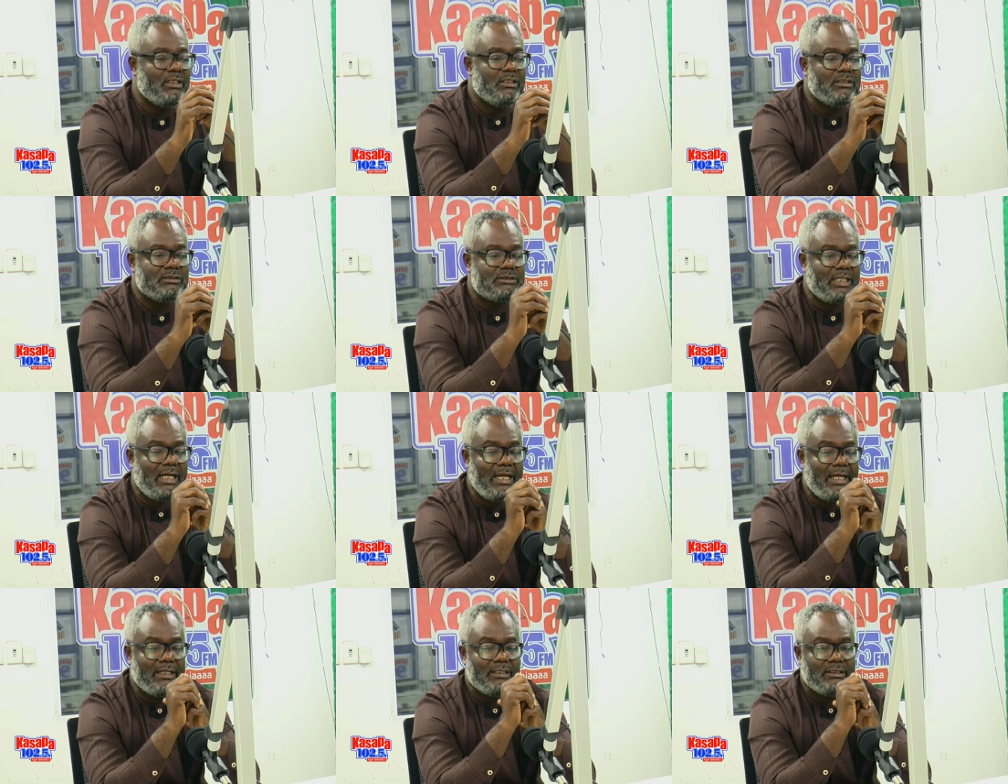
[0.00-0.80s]

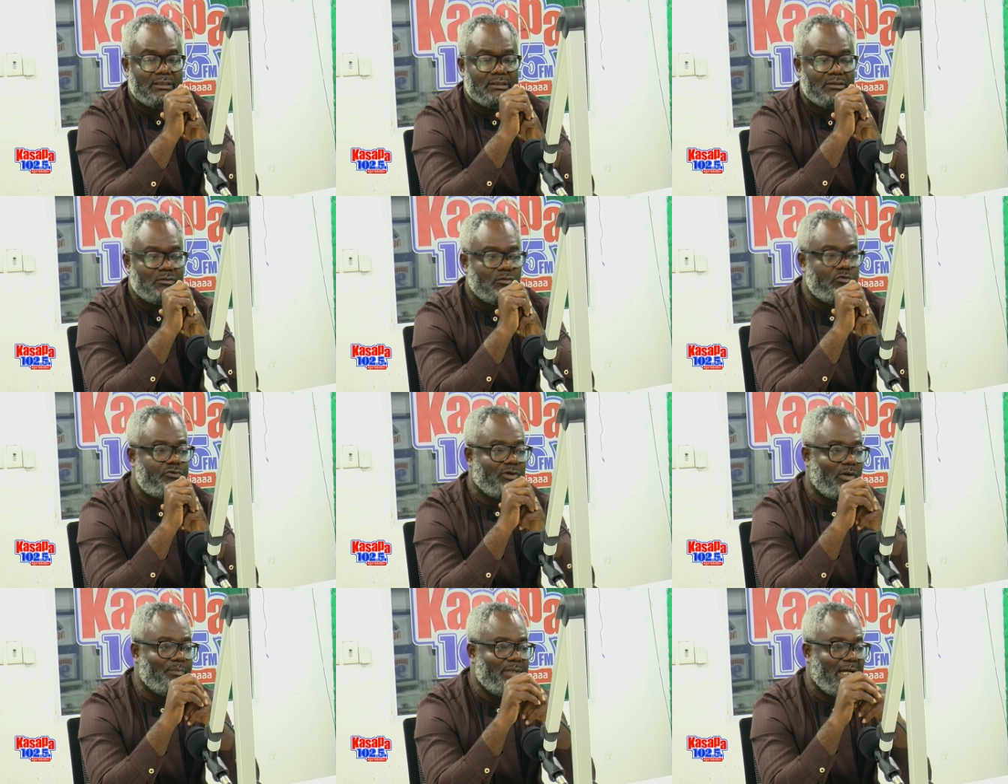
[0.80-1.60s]
Sir, which
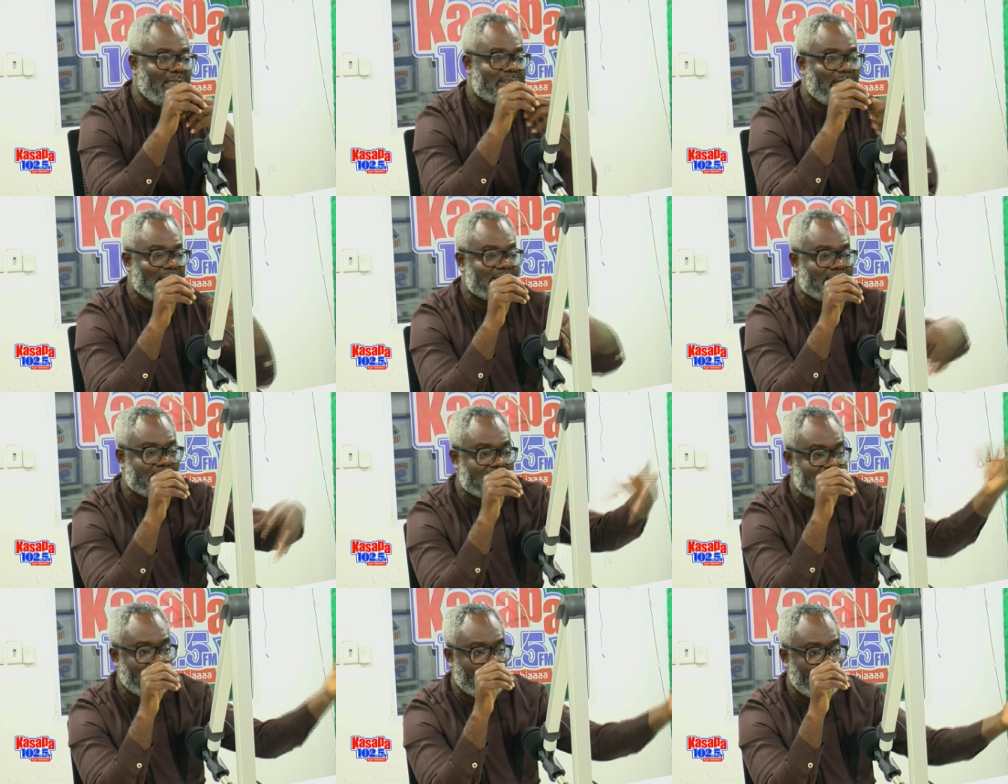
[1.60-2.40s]
be a task at a
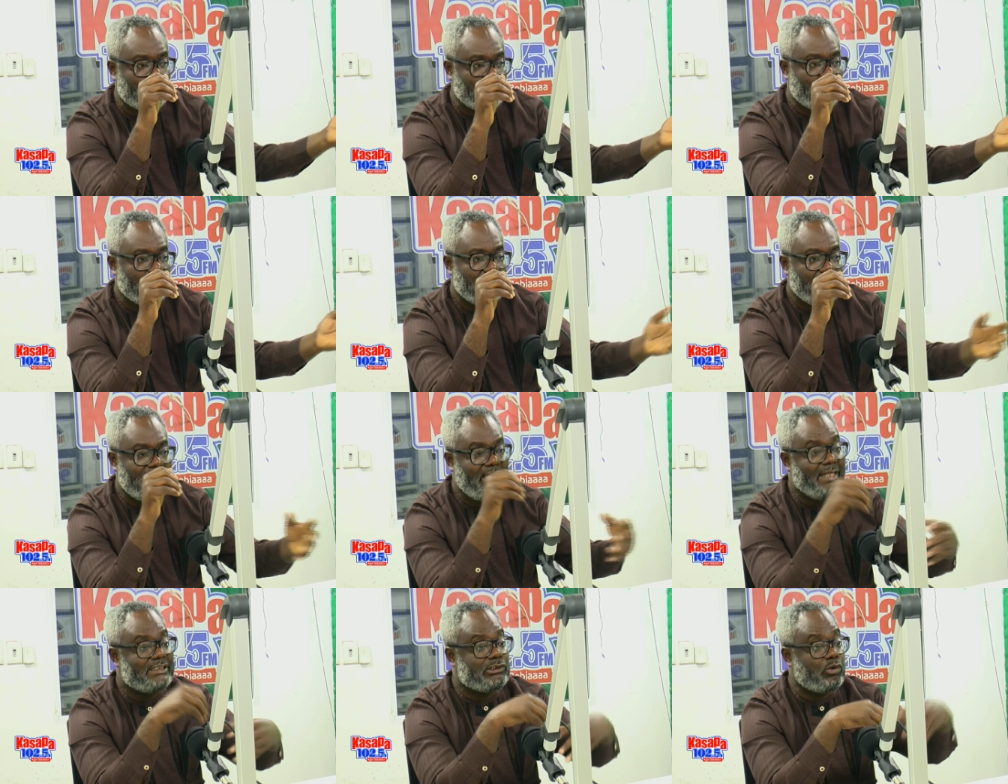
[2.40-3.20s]
tono, be
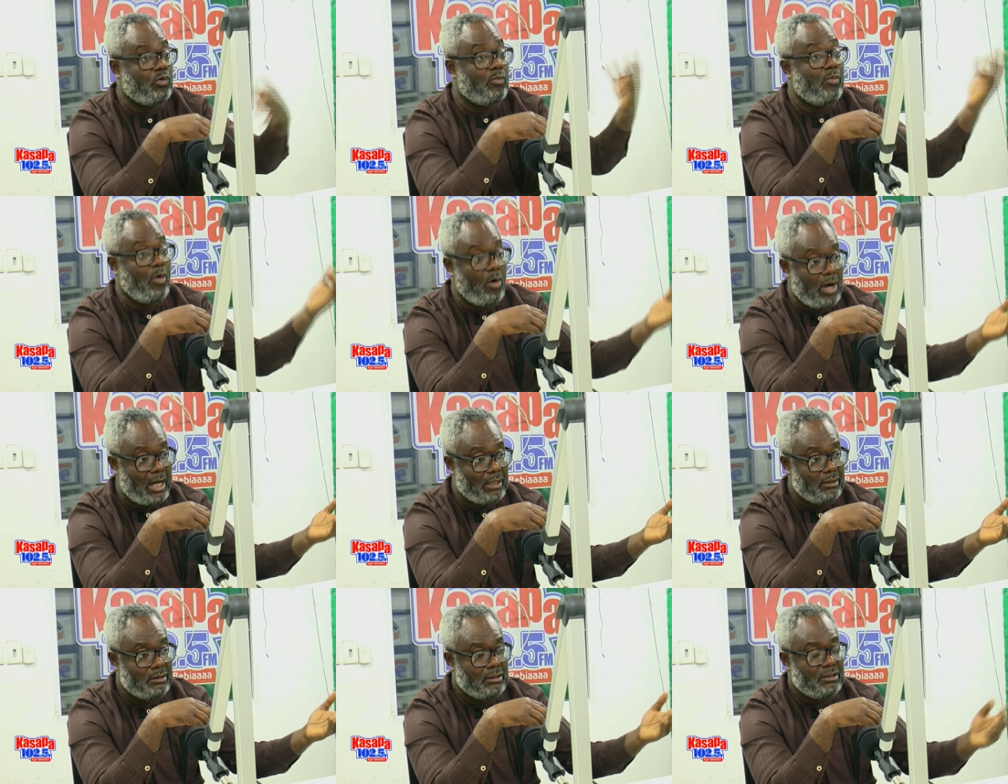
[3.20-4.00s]
a to more.
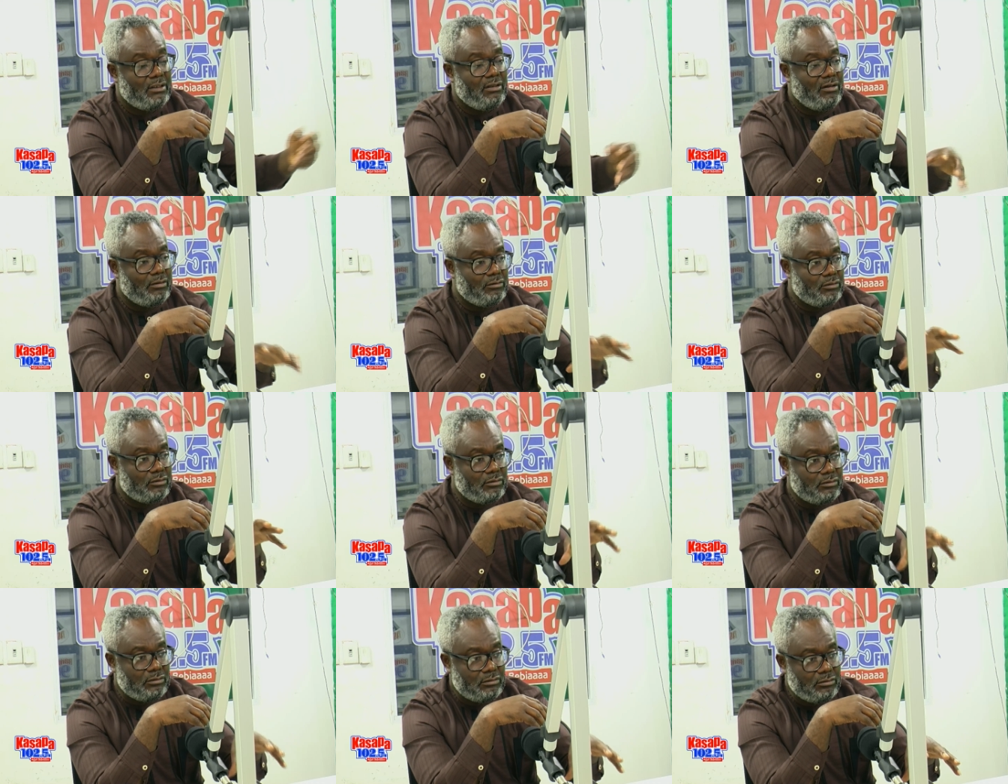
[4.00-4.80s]

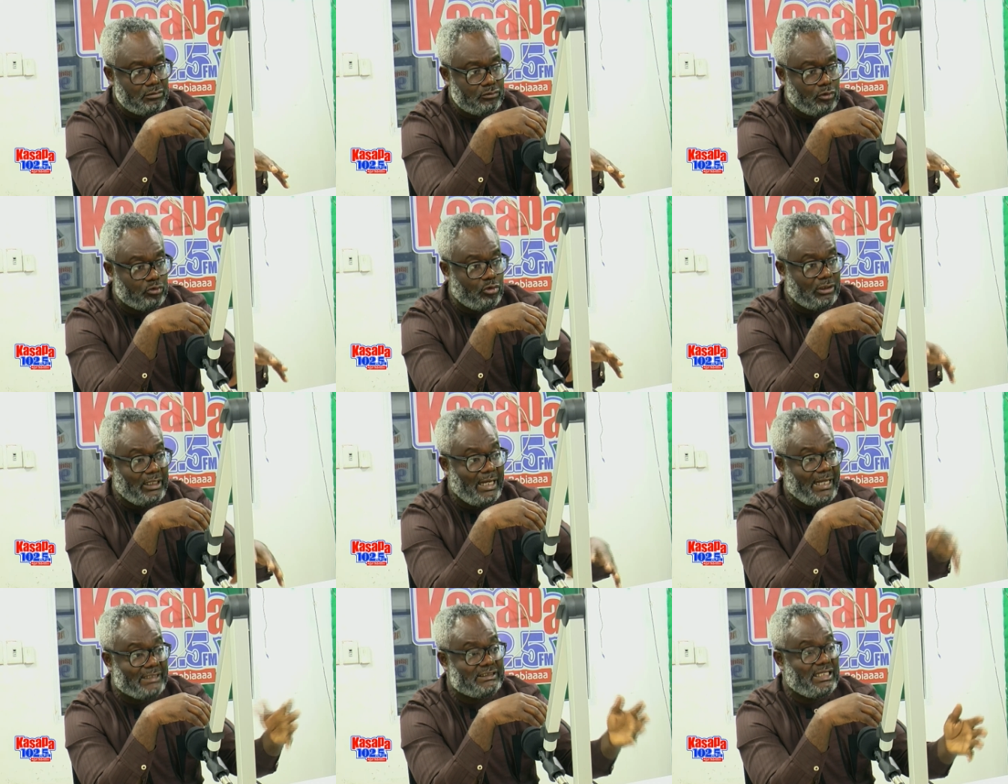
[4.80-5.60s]
Dodo and
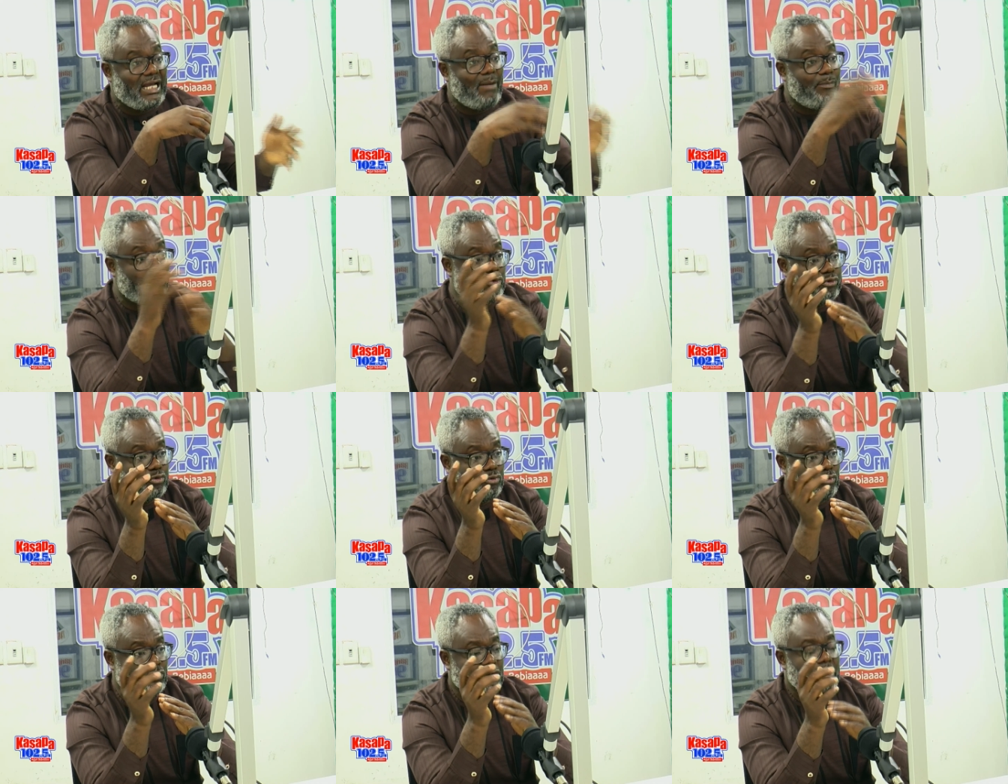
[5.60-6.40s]
I at your
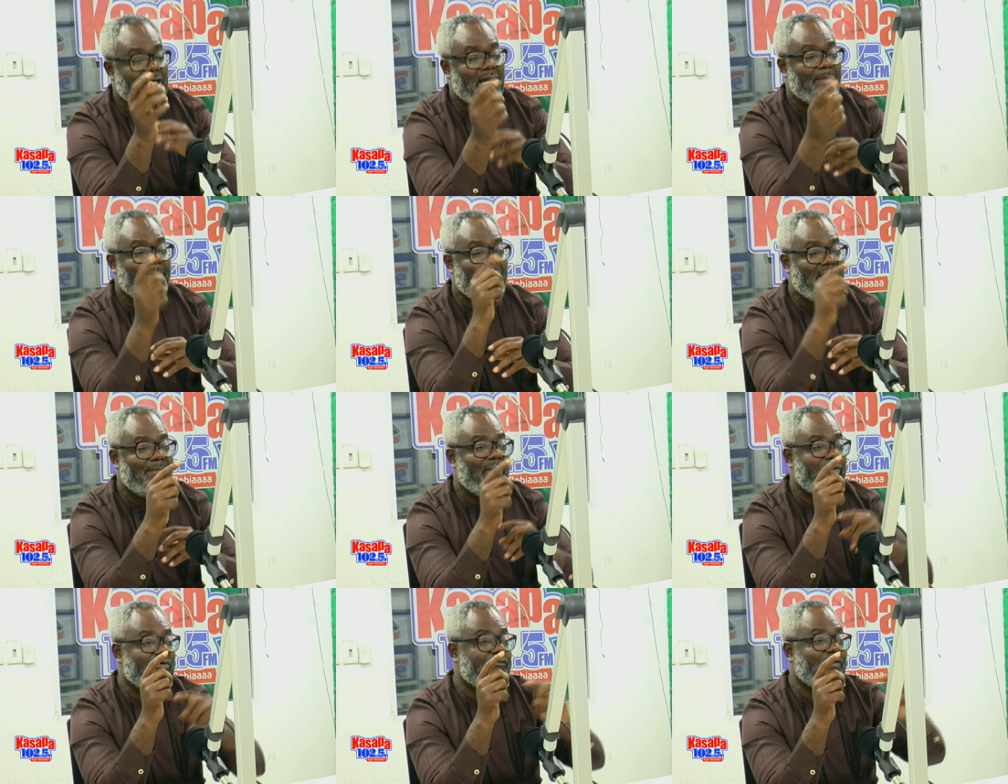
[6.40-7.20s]
brosono. A buy and
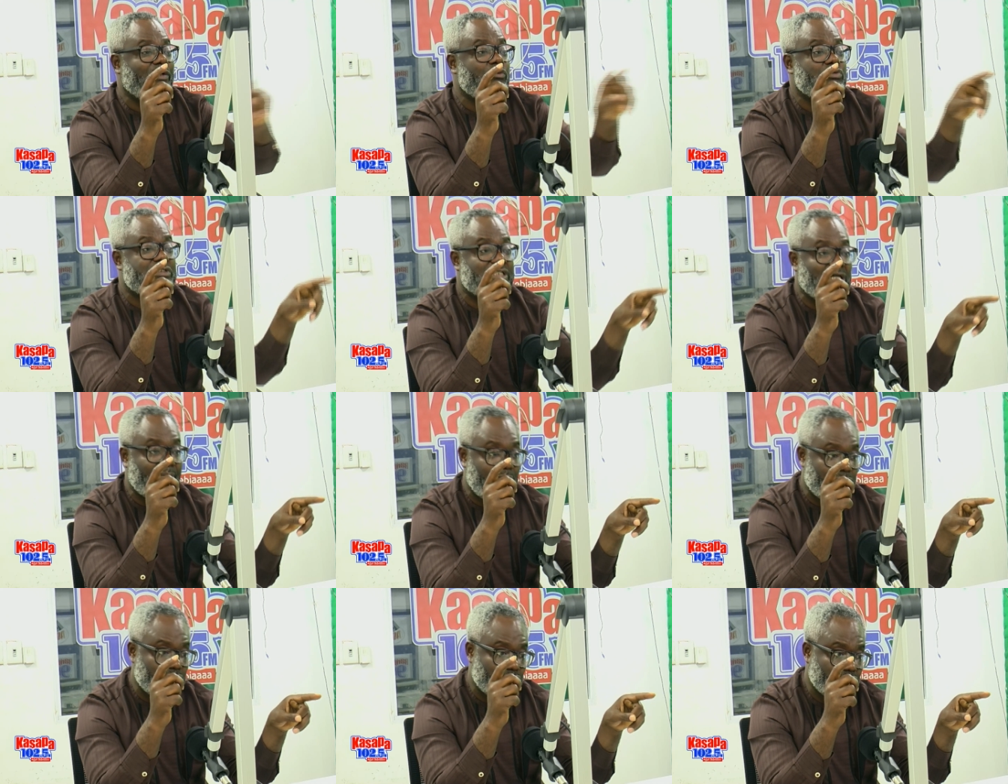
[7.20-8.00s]
refund who's
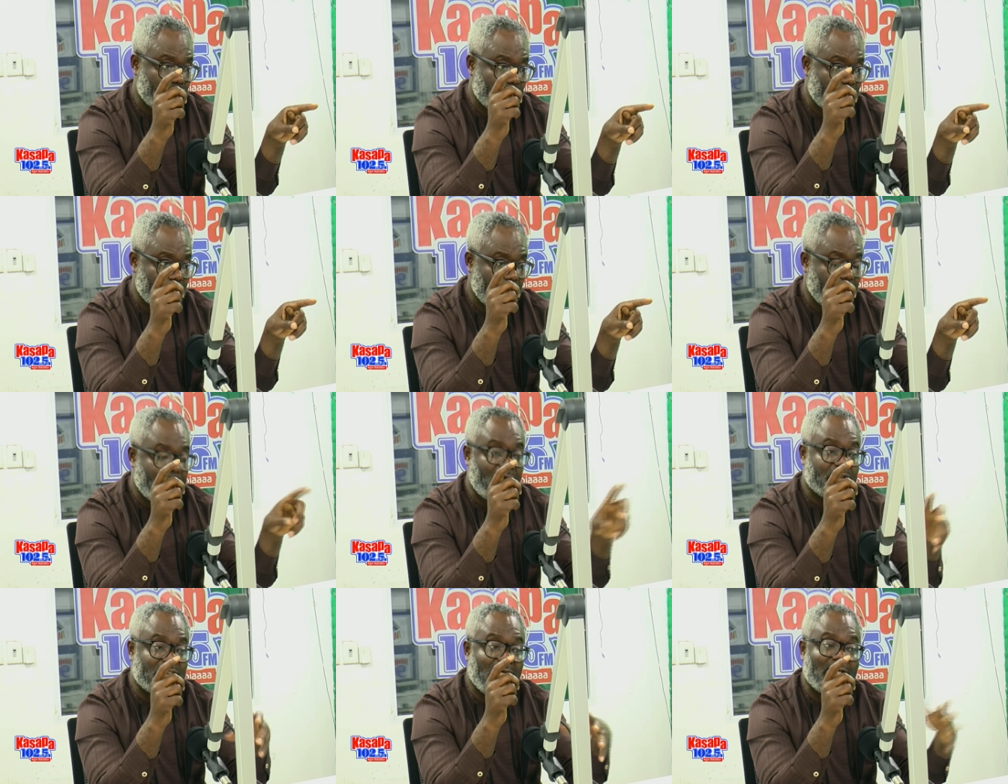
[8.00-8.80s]
come
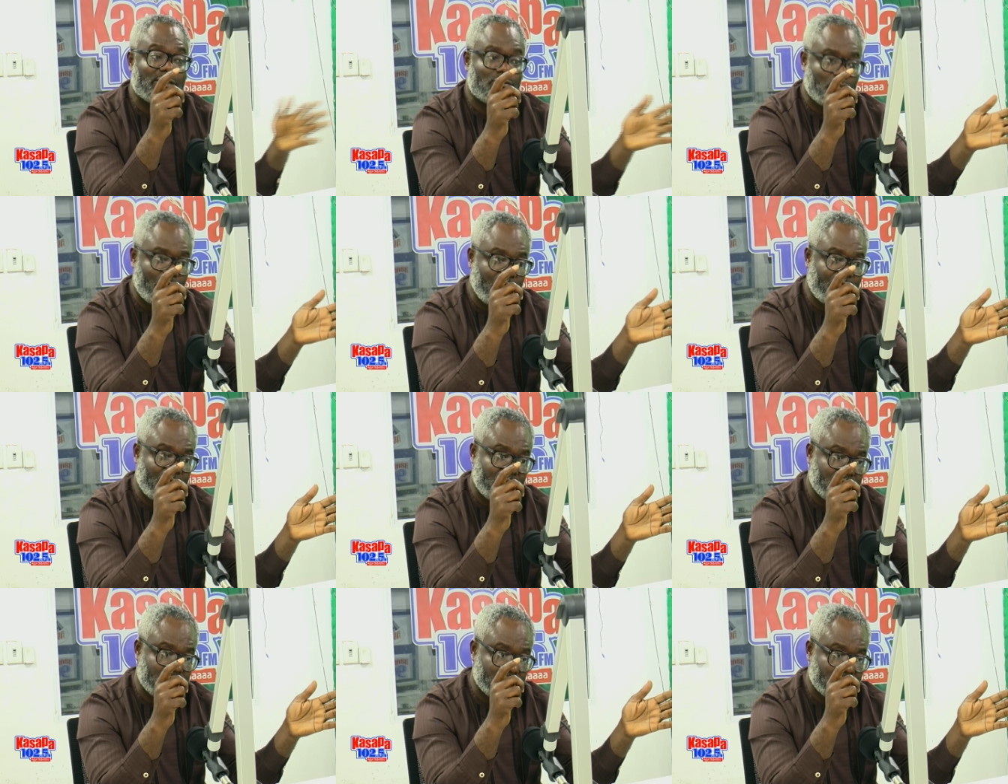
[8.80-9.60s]
on. Task
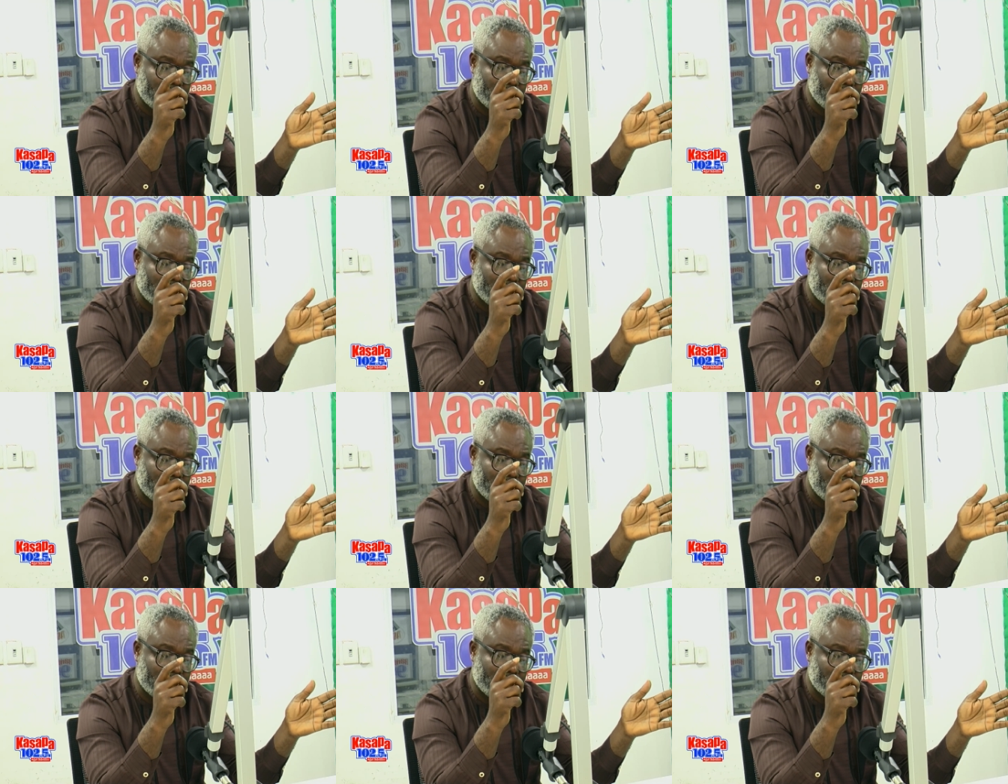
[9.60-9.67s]
refund.